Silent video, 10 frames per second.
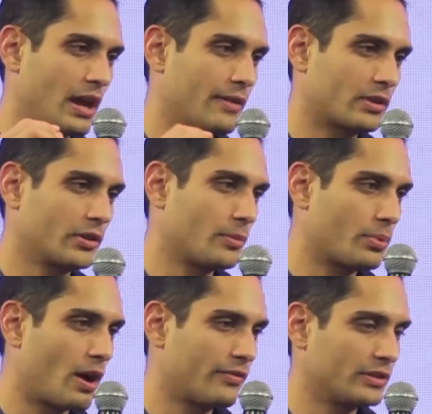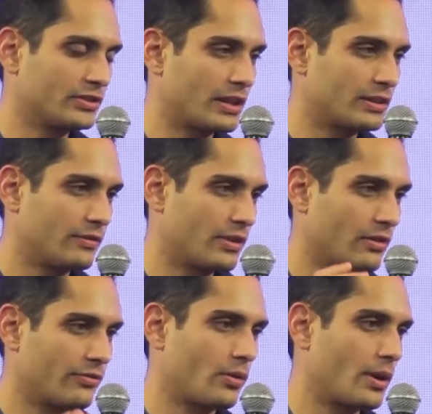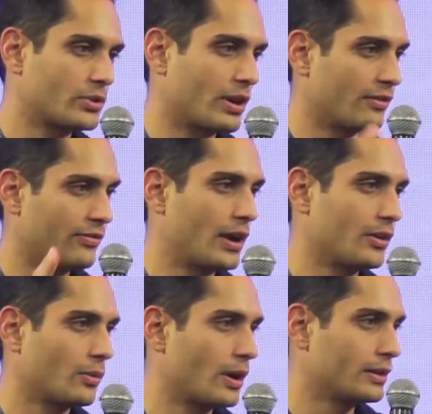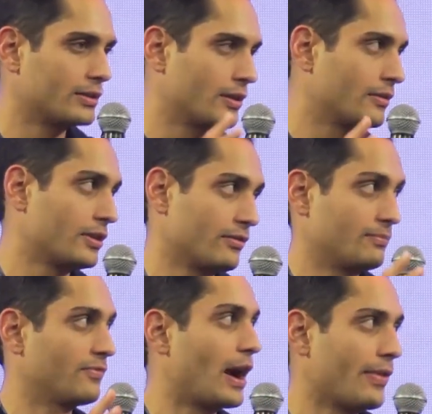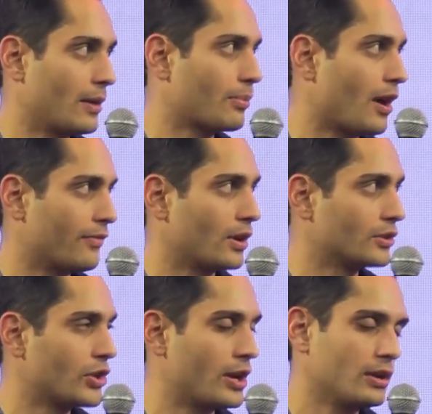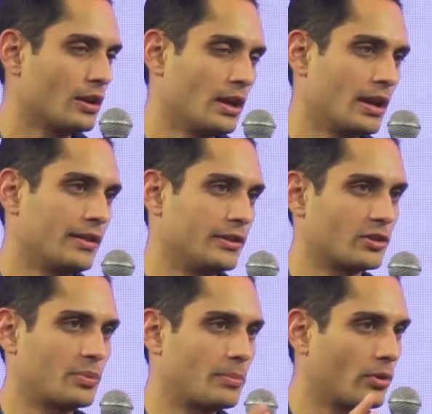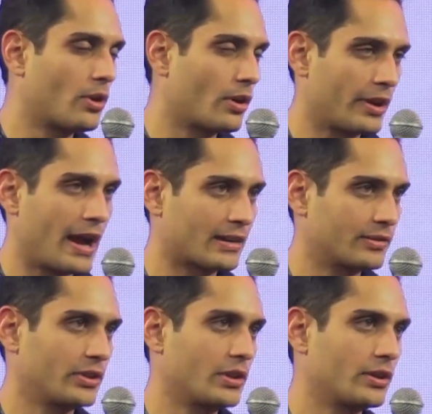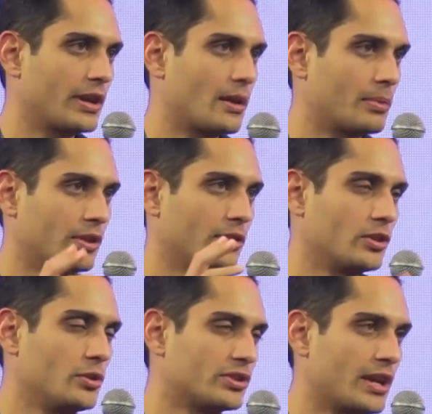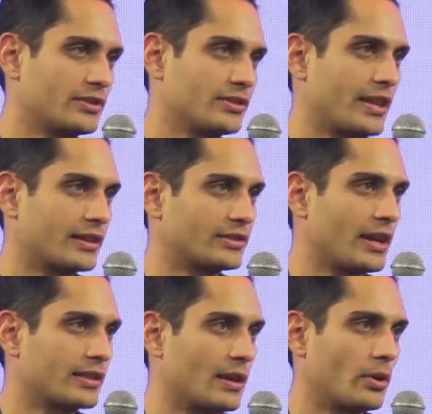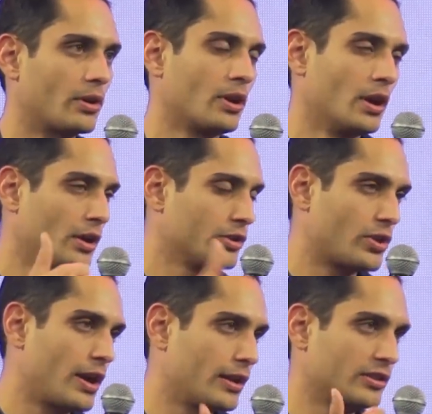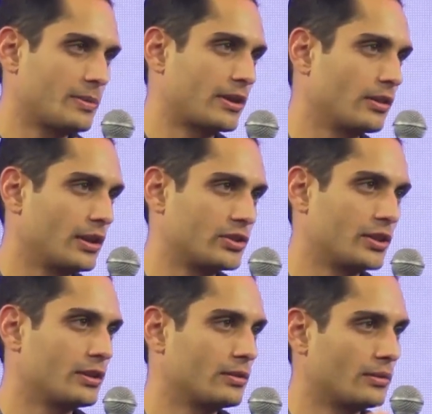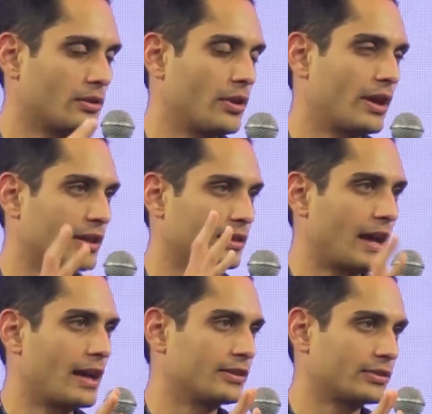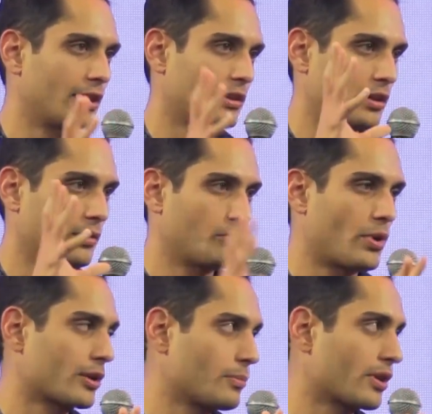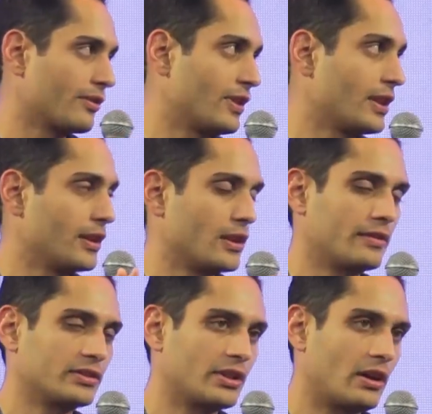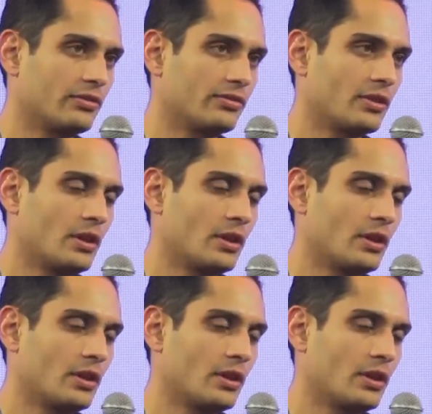I have a clear profit incentive, therefore I'm trying to find a way to find that profit on chain. And these are people who are already actively here today, but the use cases that excite them are trading, speculation. You know, I think that is like product market fit in and of itself.